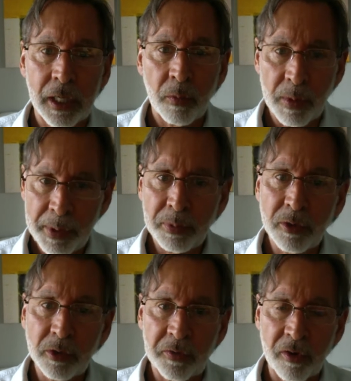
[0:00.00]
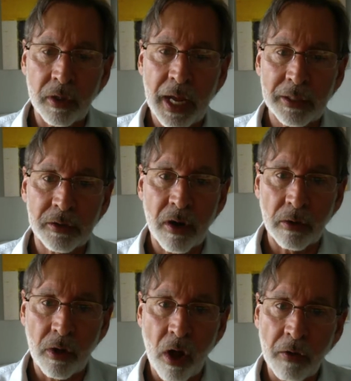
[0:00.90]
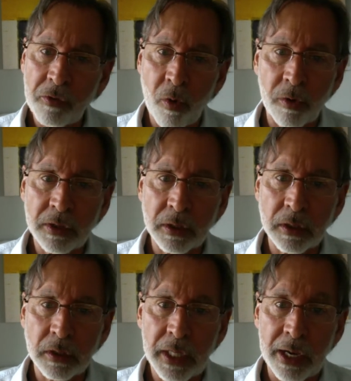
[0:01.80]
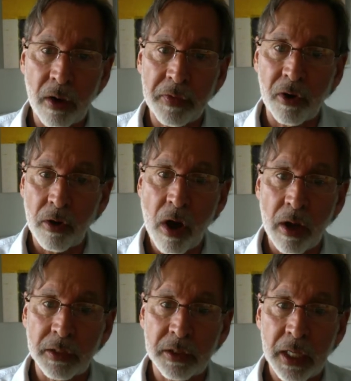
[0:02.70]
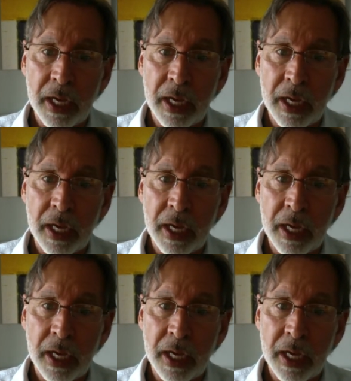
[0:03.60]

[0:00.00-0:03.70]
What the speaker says: when people use fertilizer on golf courses and on their lawns,